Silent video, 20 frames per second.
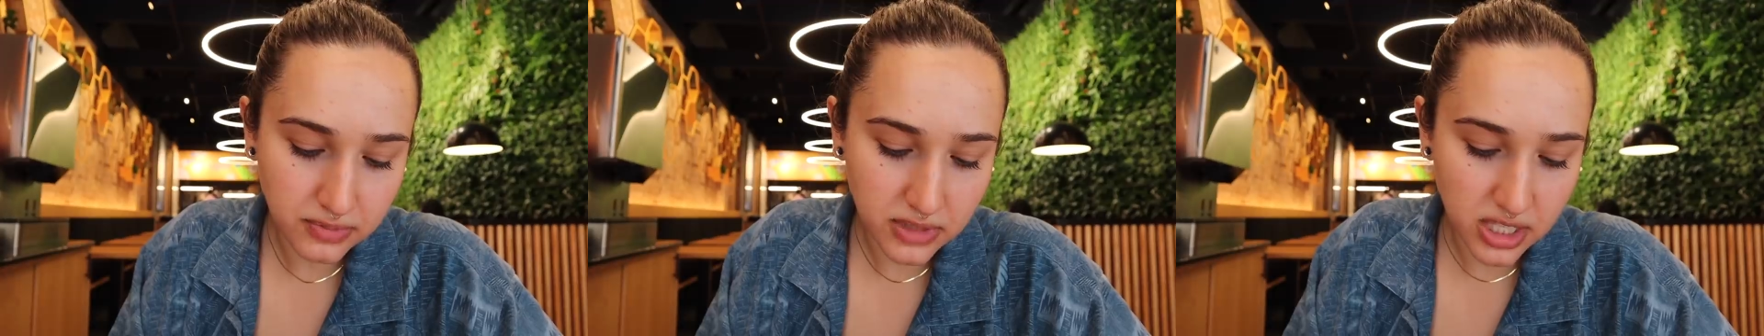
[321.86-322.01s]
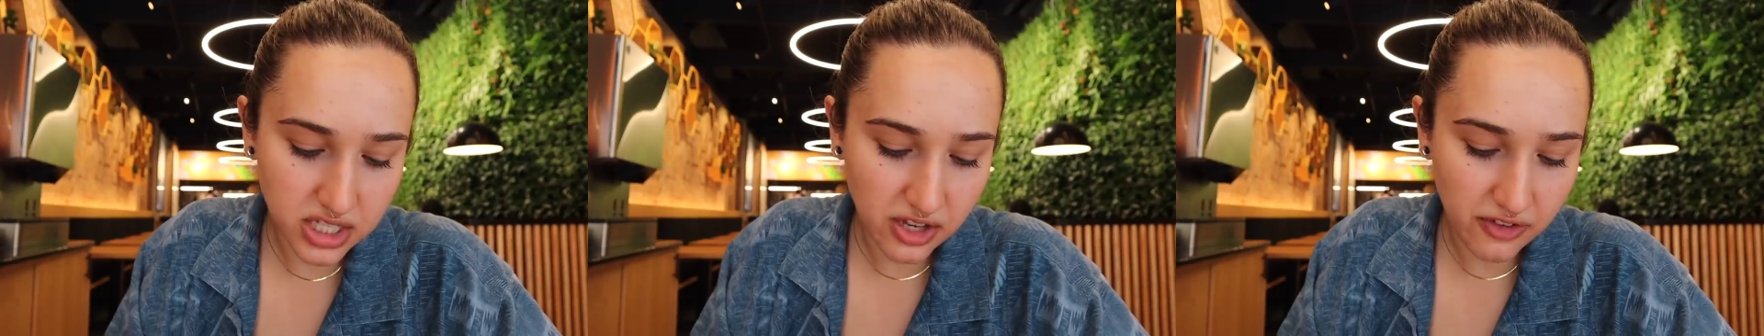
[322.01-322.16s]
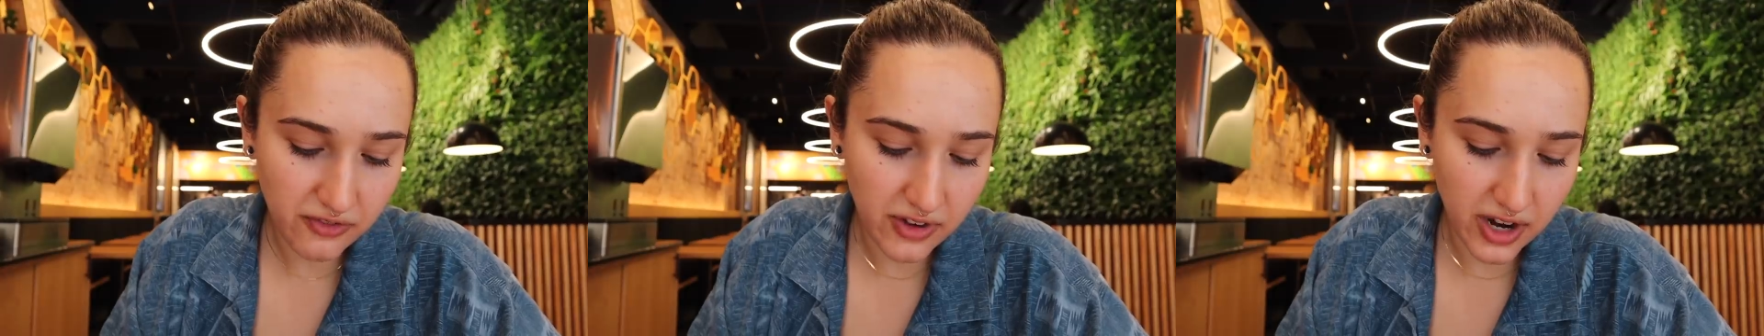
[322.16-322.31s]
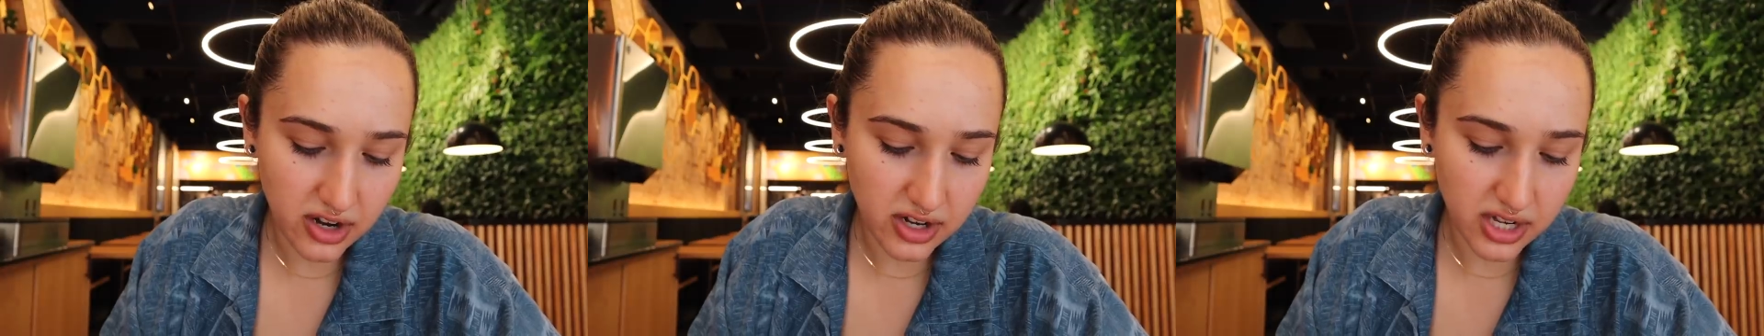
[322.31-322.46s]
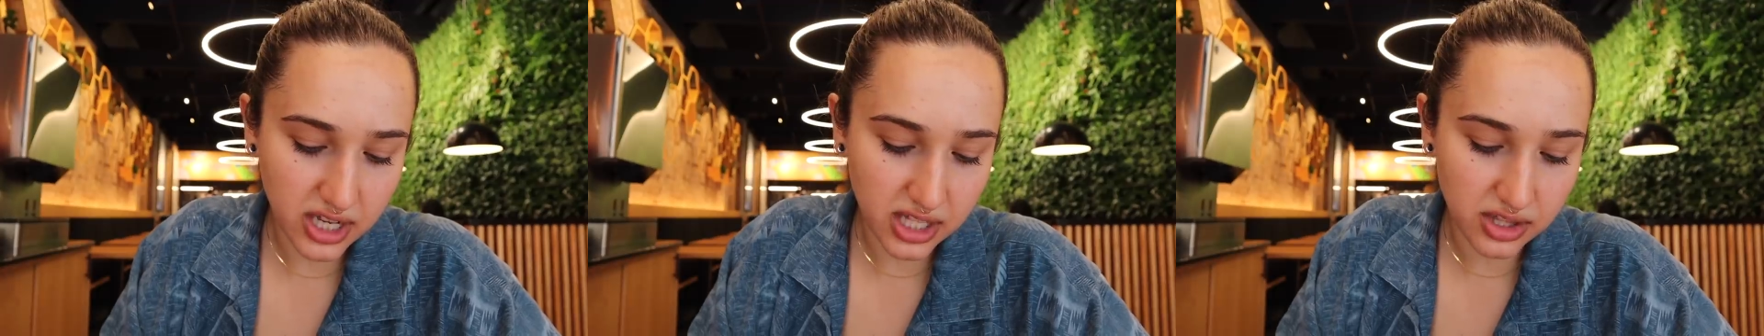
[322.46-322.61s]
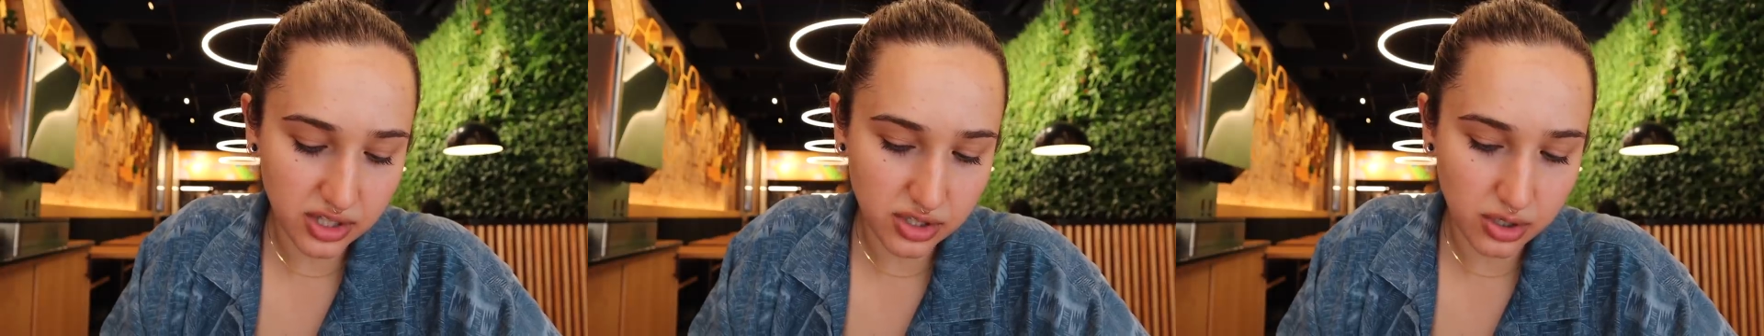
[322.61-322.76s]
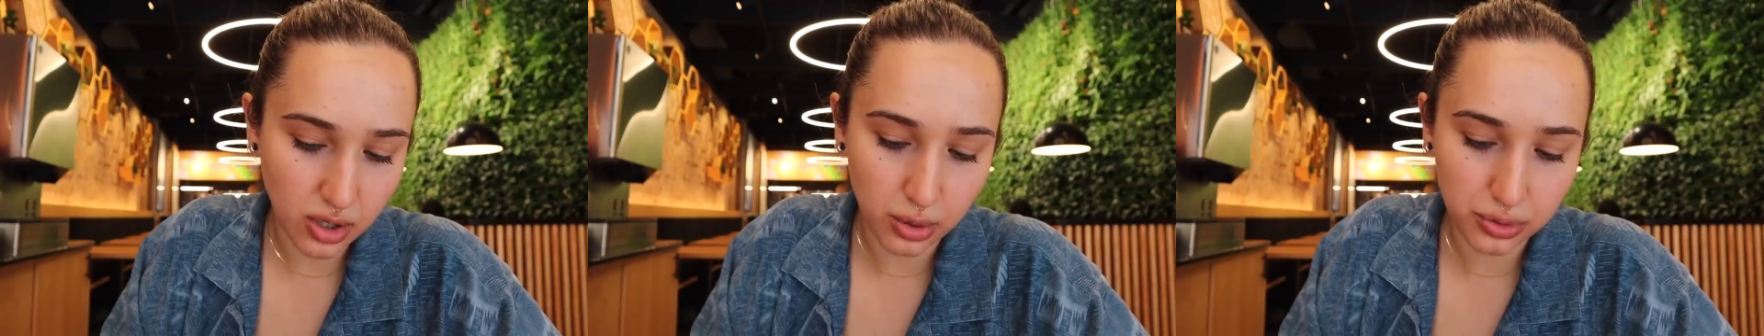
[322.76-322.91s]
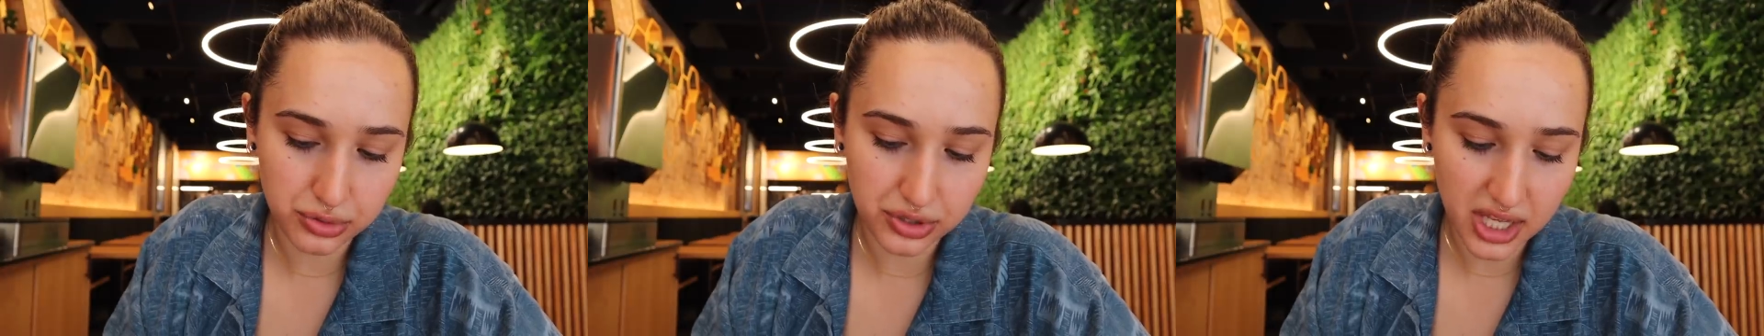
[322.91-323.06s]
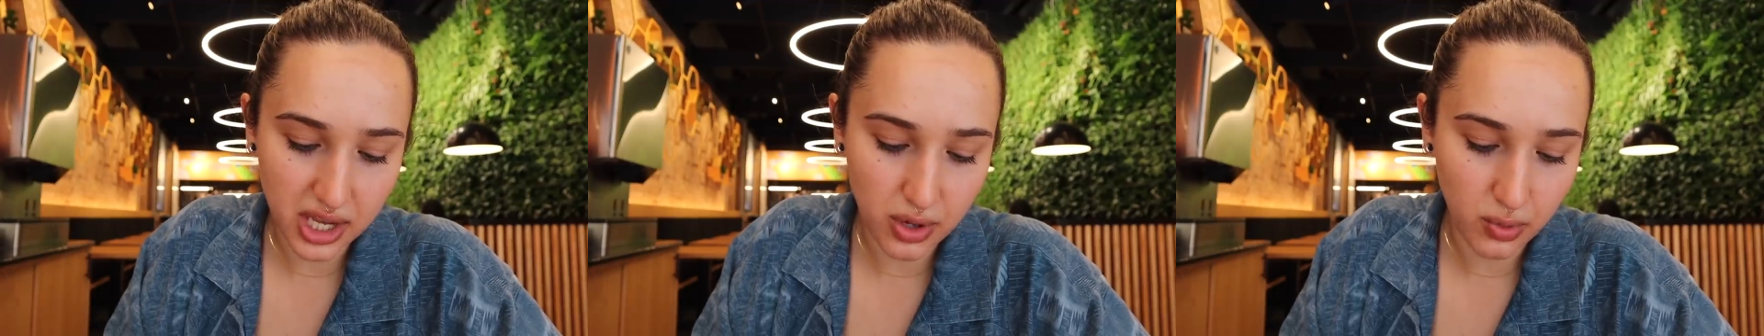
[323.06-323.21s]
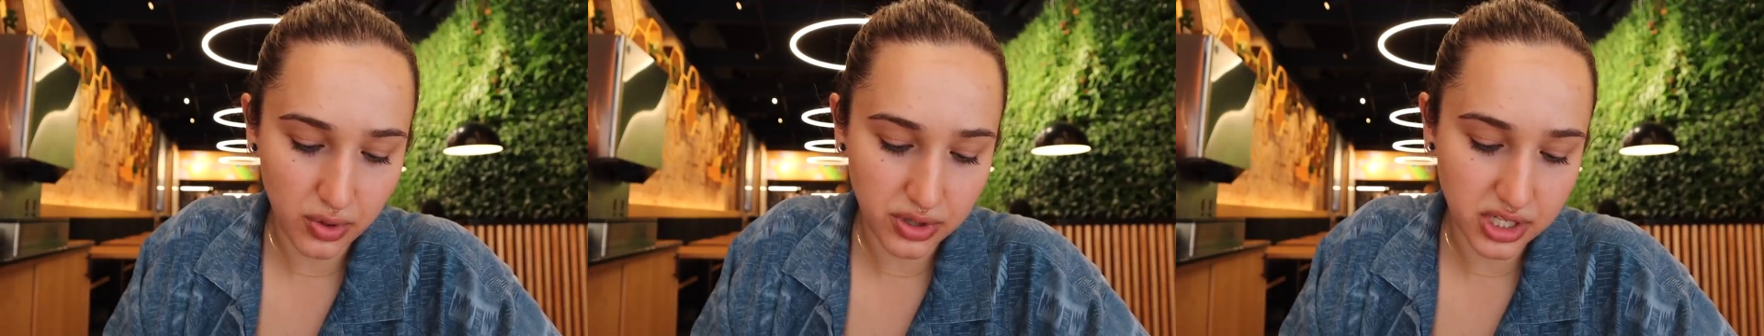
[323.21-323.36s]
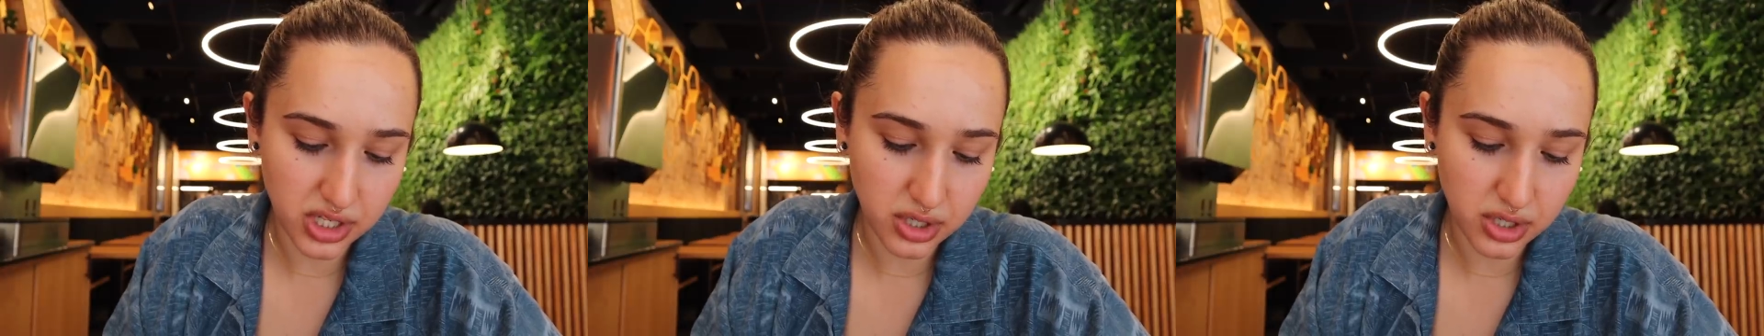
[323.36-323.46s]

Is it fair to eat this whole thing with